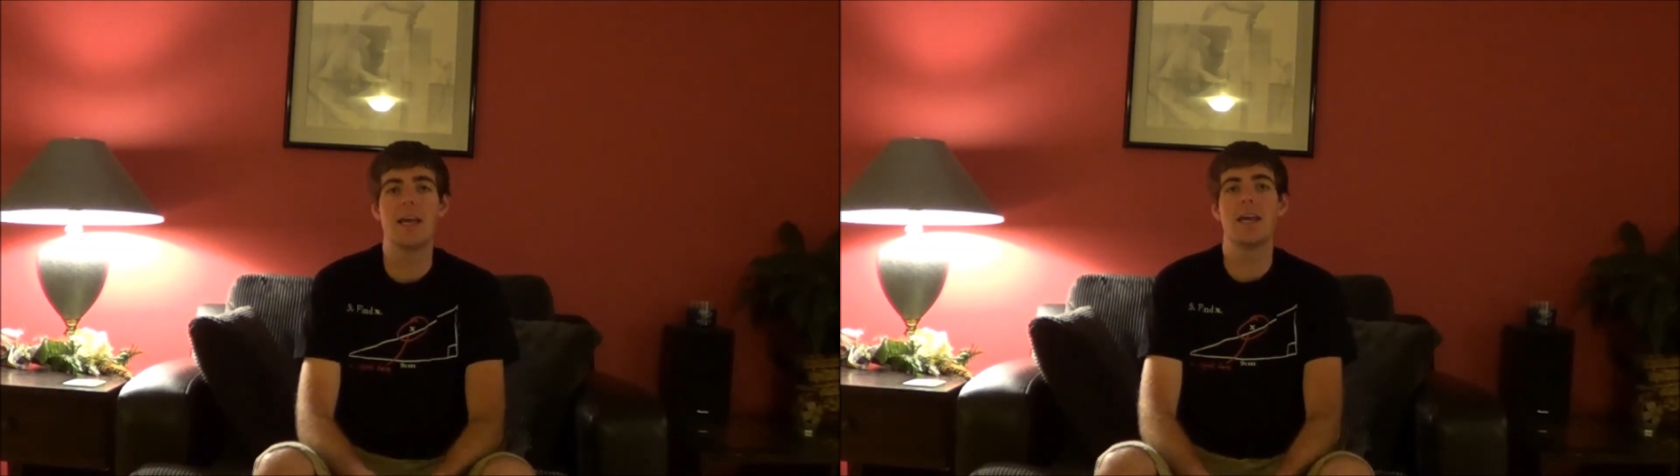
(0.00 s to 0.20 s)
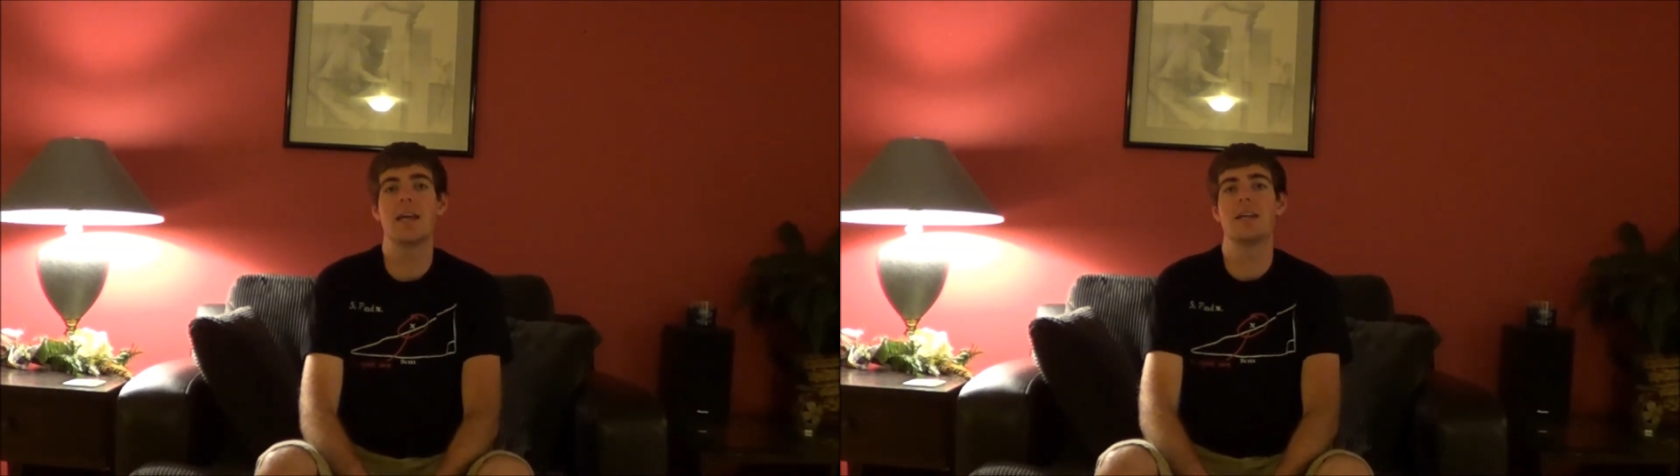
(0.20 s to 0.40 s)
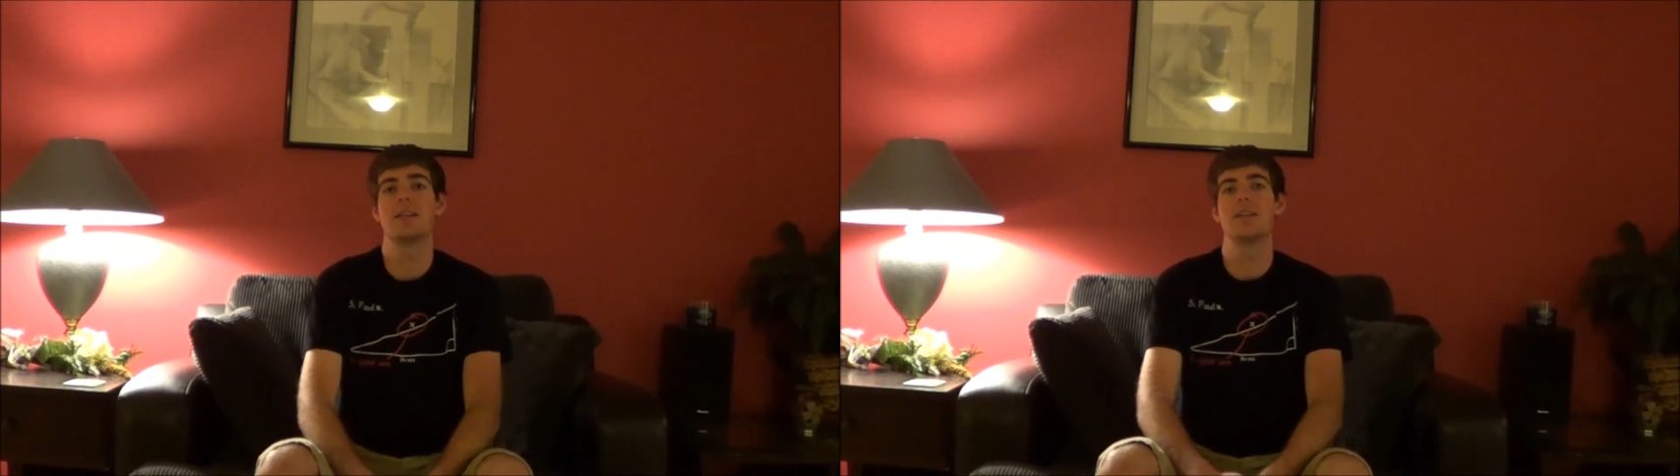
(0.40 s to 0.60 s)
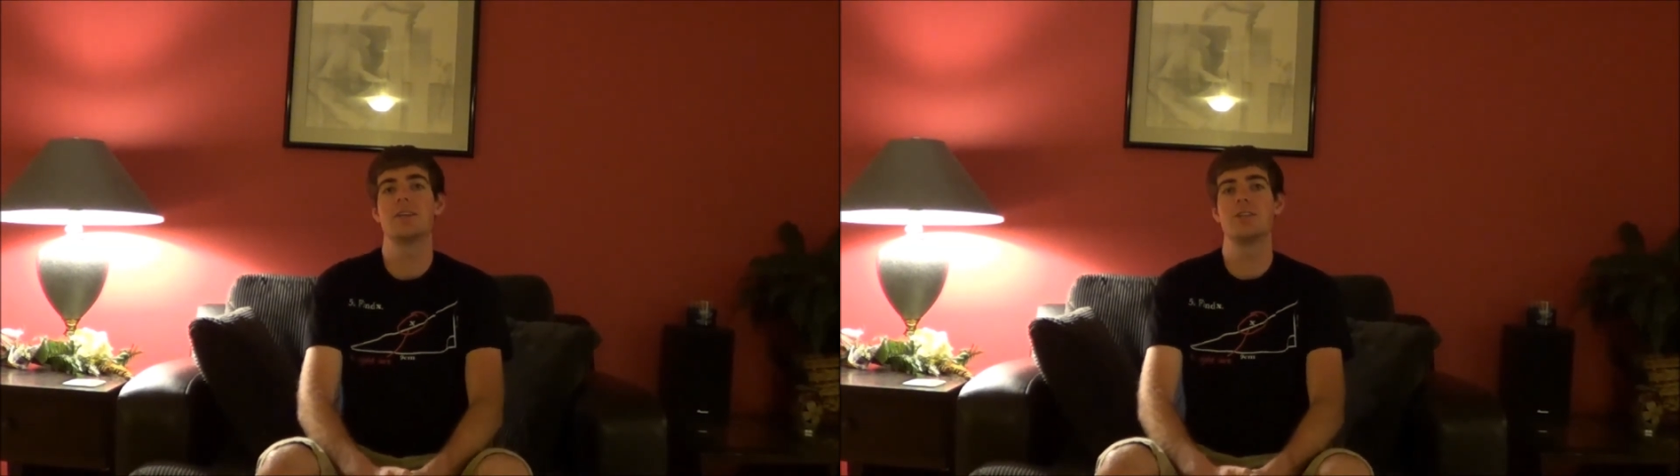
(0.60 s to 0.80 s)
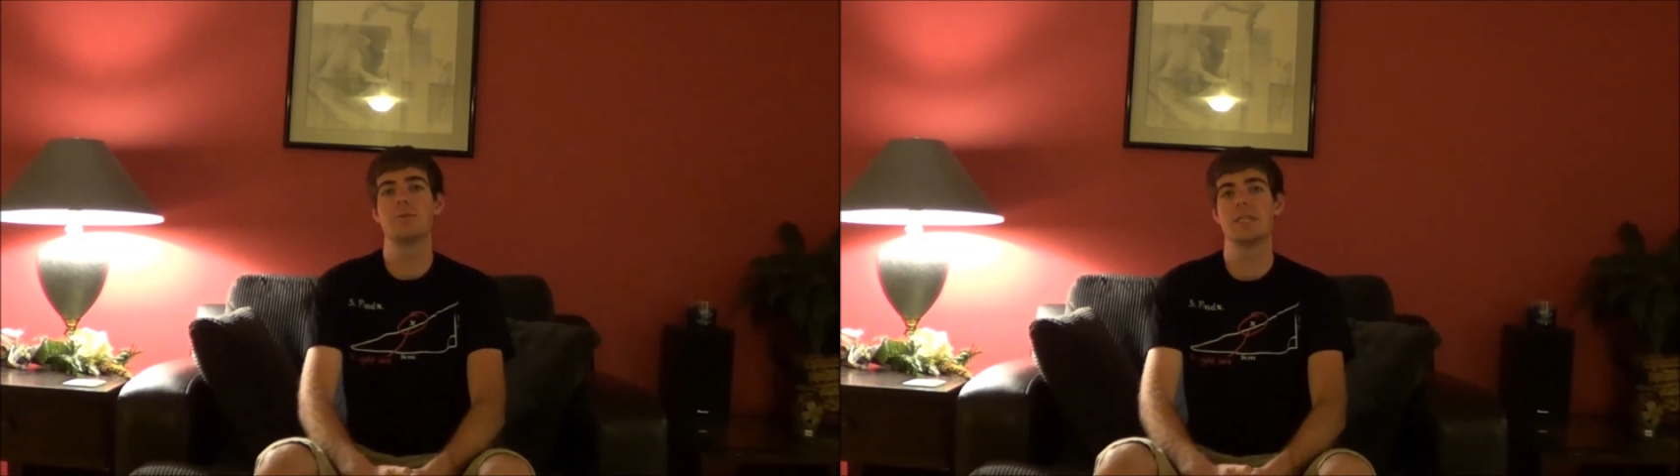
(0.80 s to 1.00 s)
And
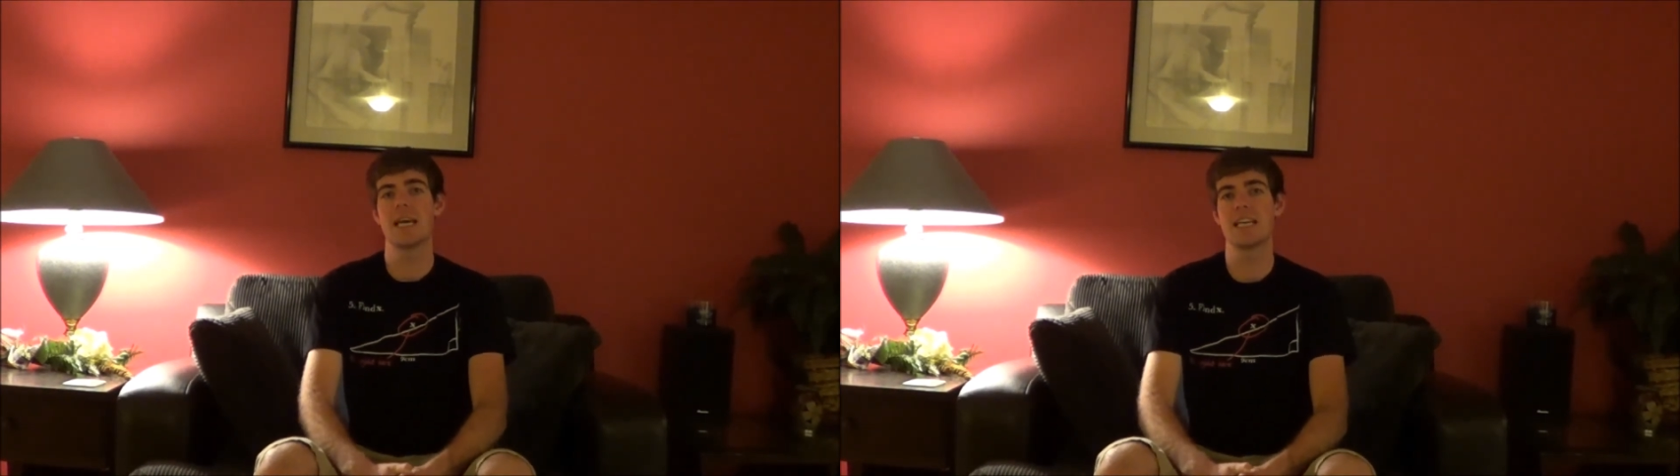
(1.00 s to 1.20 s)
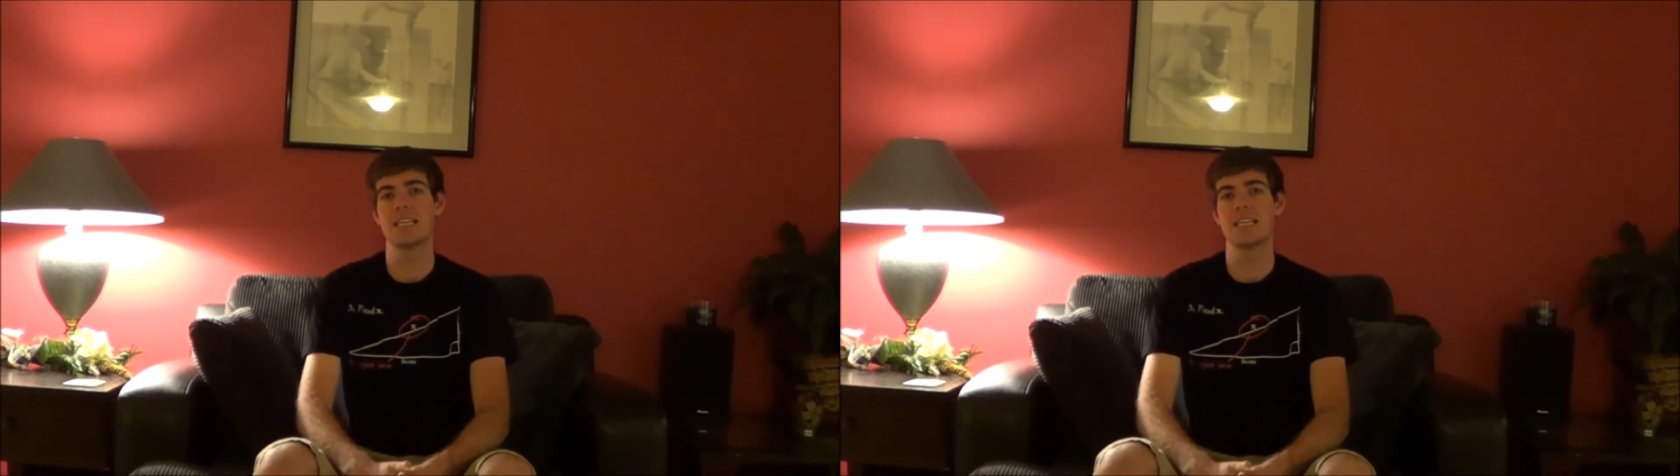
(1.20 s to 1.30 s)
she was like,